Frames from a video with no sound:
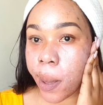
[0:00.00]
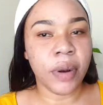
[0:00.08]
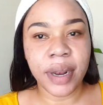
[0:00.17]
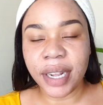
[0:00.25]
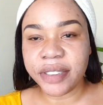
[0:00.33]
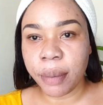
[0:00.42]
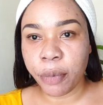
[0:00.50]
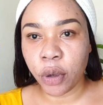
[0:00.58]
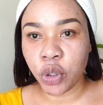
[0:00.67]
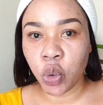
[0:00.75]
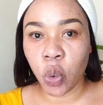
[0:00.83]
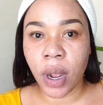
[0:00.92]
Next I'm going
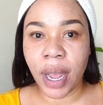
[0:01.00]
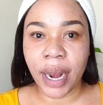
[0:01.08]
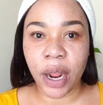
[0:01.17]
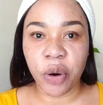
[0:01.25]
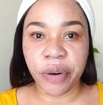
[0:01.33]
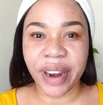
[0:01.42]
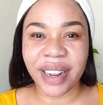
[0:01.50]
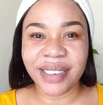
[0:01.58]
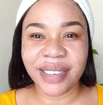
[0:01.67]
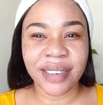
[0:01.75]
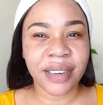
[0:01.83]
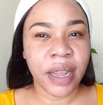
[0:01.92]
to color correct.
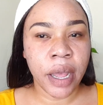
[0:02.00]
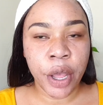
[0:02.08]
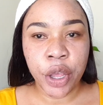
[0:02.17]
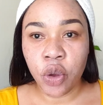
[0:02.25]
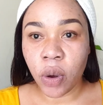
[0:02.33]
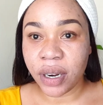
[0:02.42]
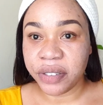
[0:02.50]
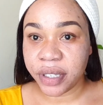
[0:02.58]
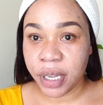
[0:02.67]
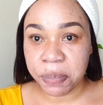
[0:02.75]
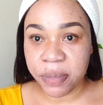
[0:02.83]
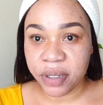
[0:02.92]
You can
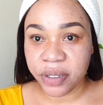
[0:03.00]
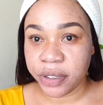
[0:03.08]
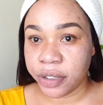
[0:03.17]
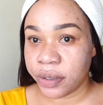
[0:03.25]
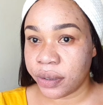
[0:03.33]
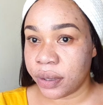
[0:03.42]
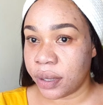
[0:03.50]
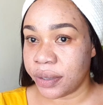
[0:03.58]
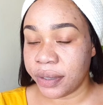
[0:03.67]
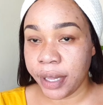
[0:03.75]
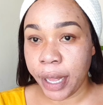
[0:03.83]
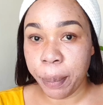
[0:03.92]
skip this
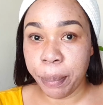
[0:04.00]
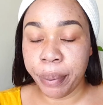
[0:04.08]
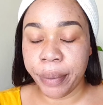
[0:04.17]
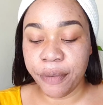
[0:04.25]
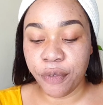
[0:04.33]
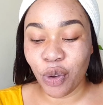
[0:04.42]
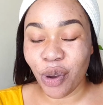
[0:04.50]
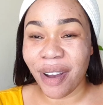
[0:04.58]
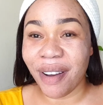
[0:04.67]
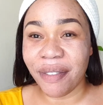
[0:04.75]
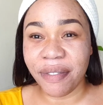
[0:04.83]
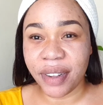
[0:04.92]
step if
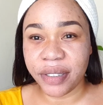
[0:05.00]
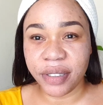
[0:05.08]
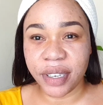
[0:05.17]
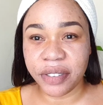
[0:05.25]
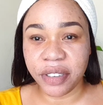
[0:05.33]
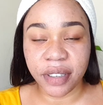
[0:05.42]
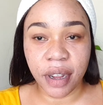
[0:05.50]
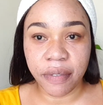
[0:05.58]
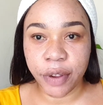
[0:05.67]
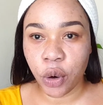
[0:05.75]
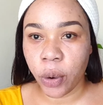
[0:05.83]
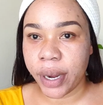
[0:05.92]
your face doesn't have
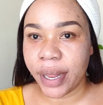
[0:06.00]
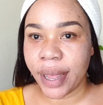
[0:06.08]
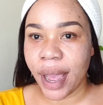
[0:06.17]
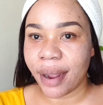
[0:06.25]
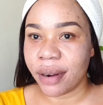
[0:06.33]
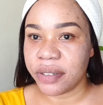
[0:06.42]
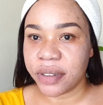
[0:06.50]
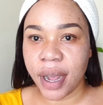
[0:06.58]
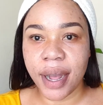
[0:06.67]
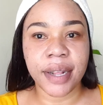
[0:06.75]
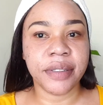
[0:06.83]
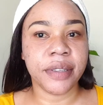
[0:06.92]
any acne
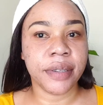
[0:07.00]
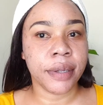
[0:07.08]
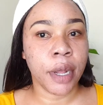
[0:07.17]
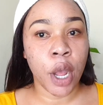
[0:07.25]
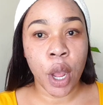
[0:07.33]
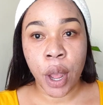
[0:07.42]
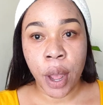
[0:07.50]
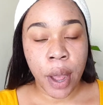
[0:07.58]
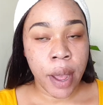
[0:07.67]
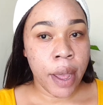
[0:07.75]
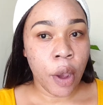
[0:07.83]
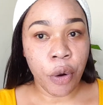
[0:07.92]
scars
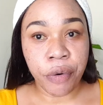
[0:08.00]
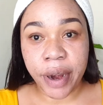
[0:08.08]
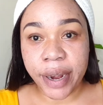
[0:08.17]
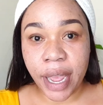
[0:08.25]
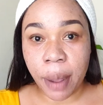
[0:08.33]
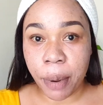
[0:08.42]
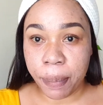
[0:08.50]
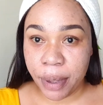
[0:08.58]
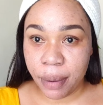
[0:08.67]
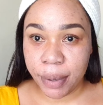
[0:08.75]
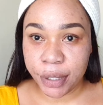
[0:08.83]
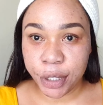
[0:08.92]
or any
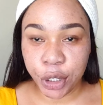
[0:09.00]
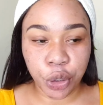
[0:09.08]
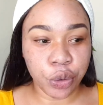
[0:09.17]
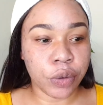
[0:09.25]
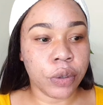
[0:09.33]
hyperpigmentation.